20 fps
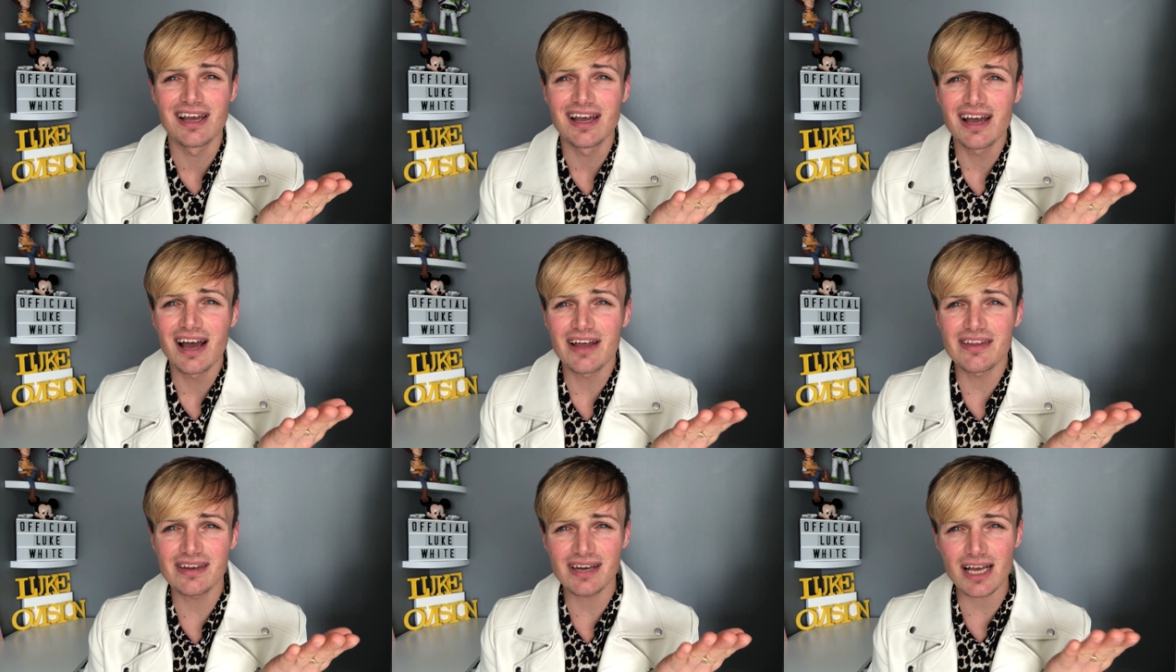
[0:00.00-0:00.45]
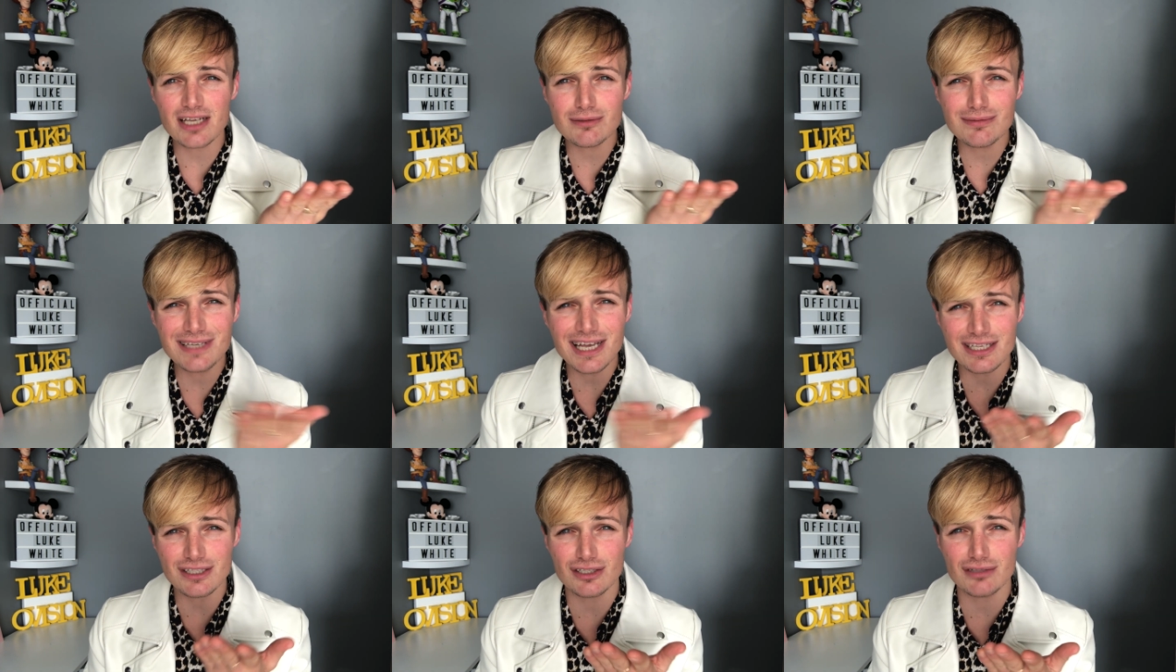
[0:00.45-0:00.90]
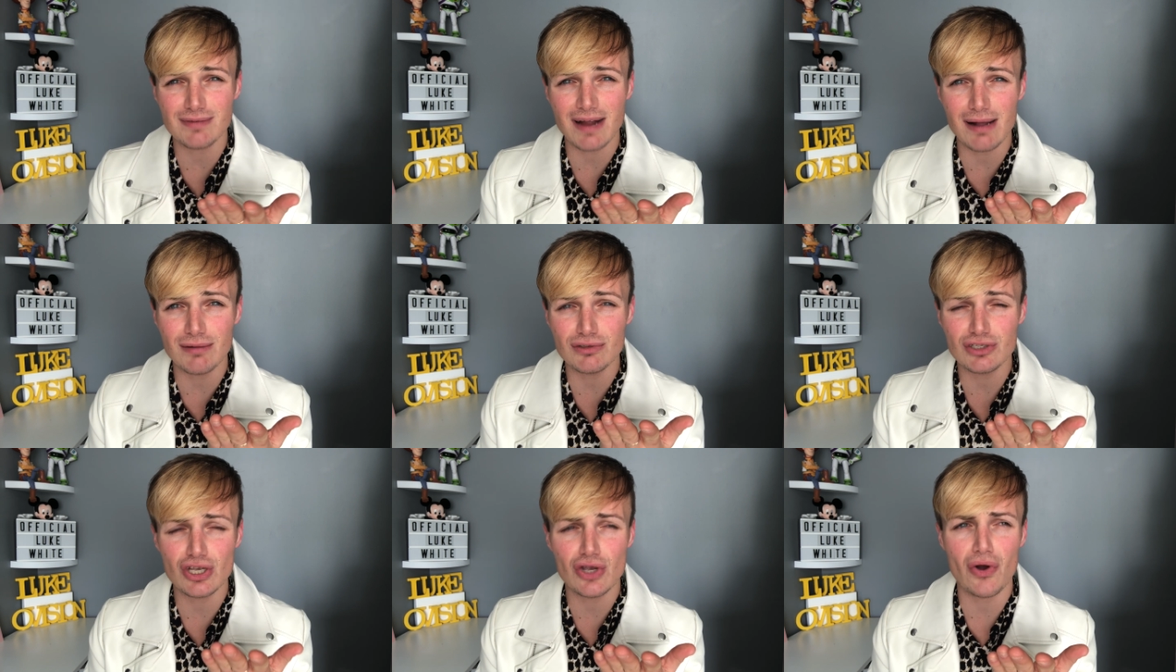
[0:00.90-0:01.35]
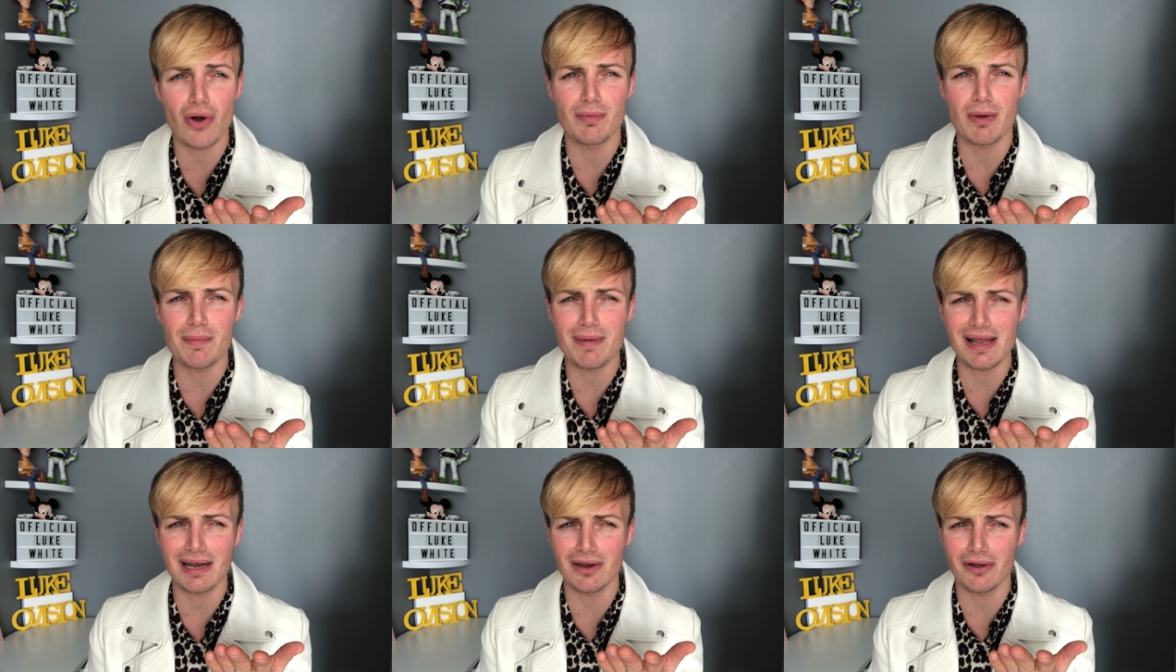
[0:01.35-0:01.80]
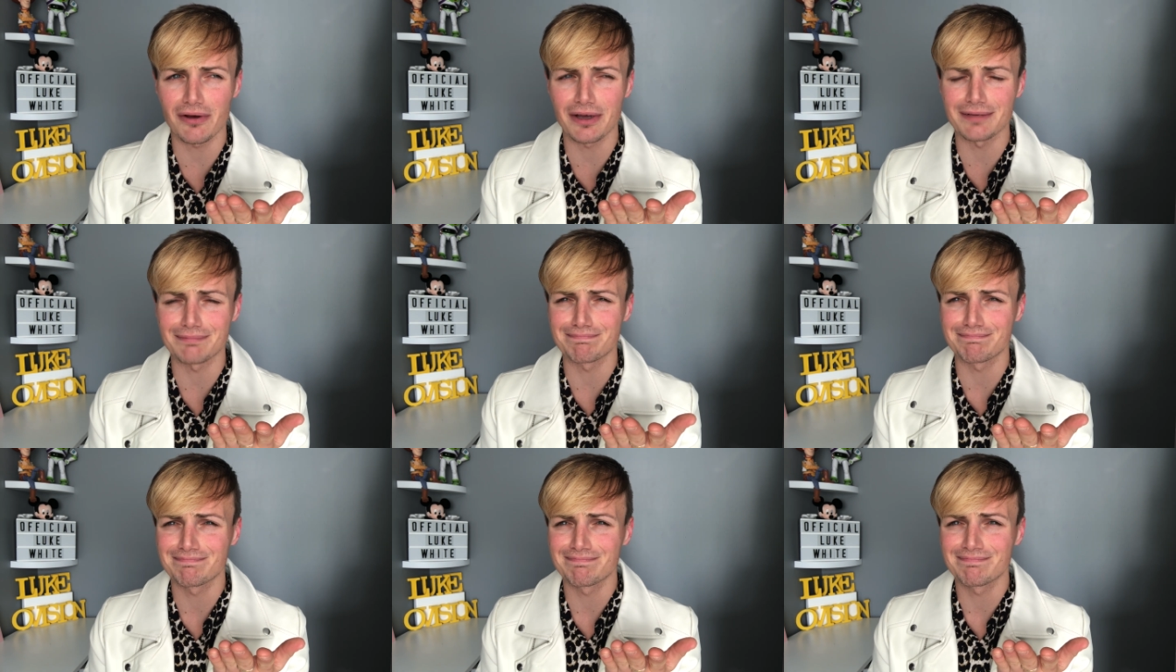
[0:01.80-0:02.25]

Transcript: And then as we get to round two, I'm a bit like,